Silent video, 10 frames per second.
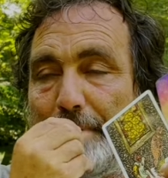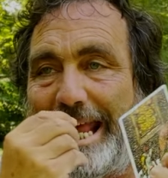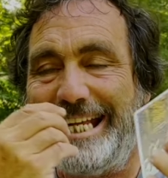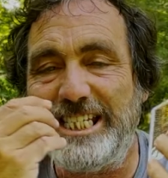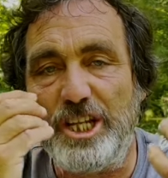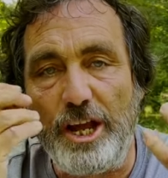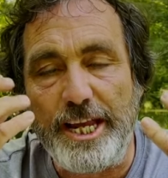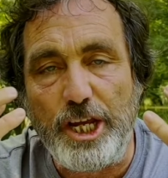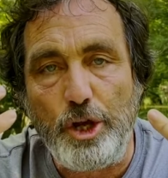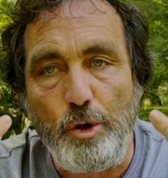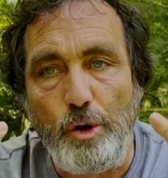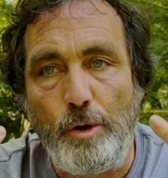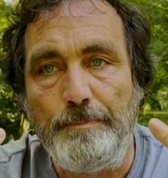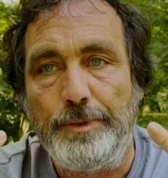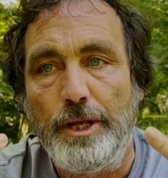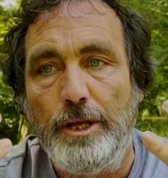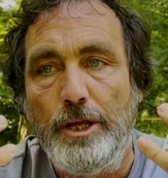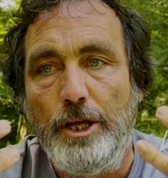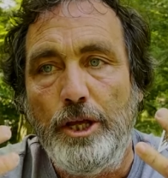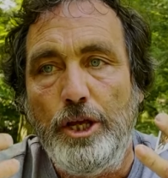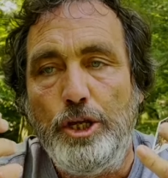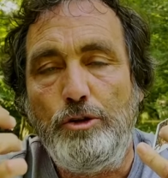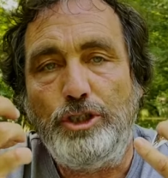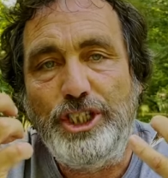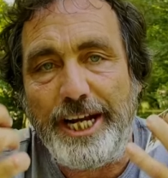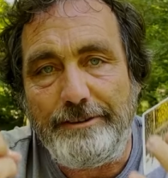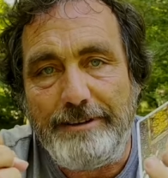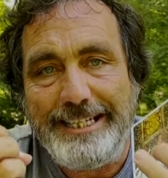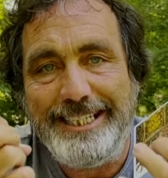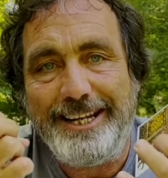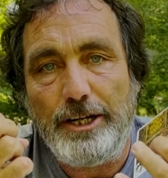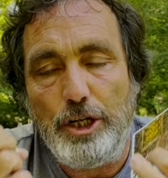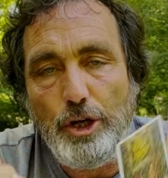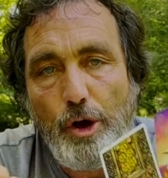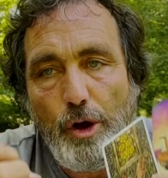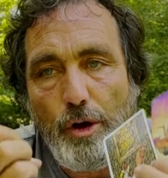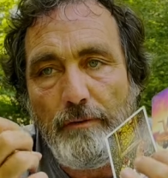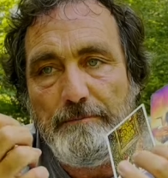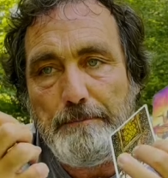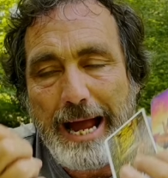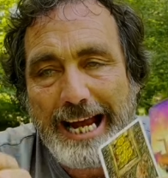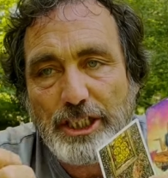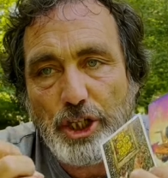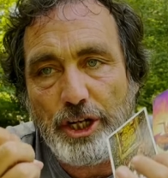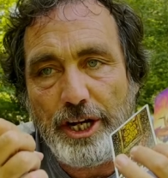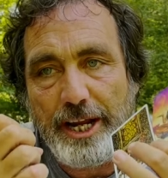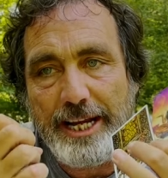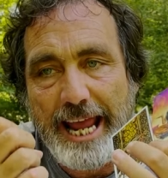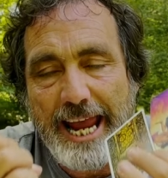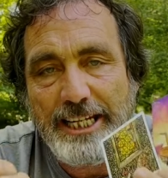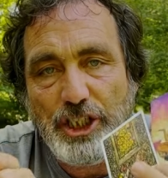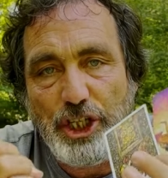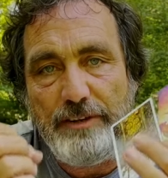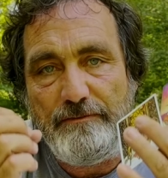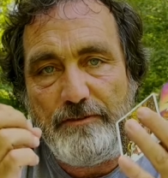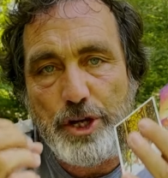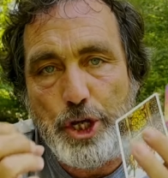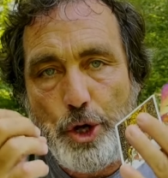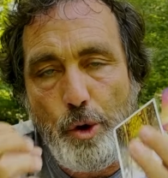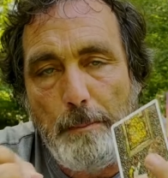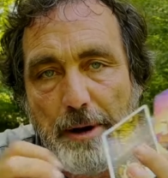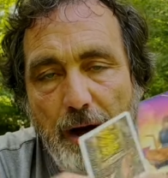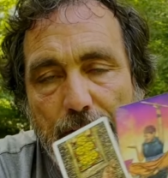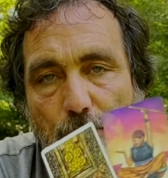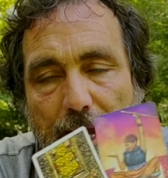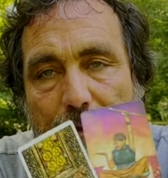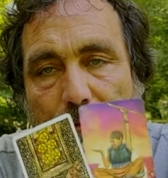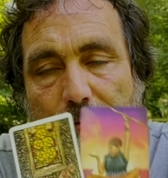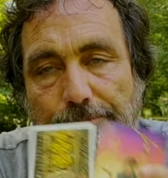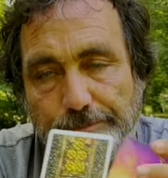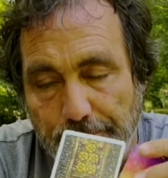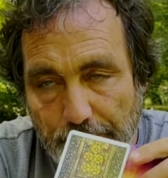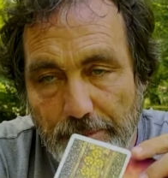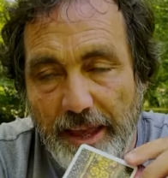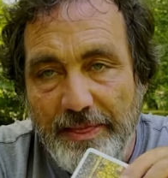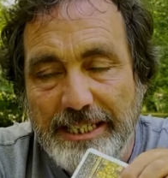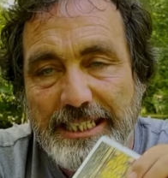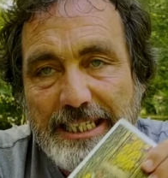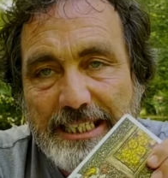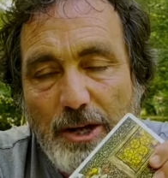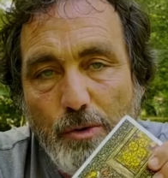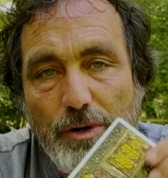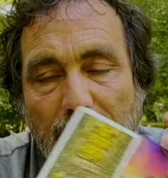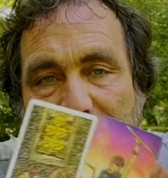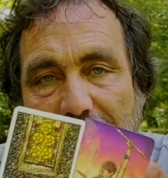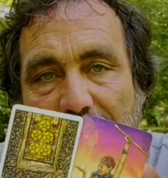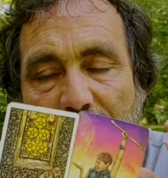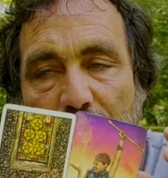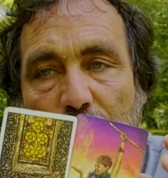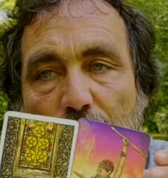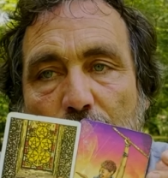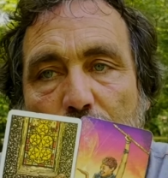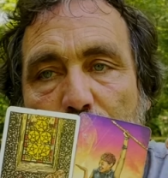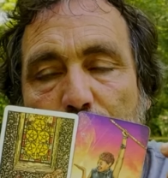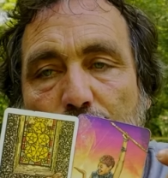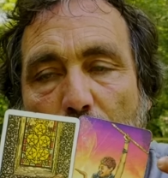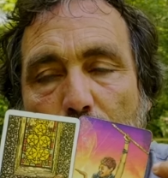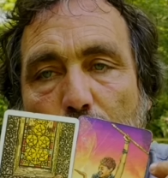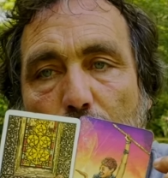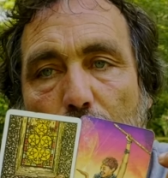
it's like you're generating a lot of passion and energy for your pathway. This is this whole idea that you don't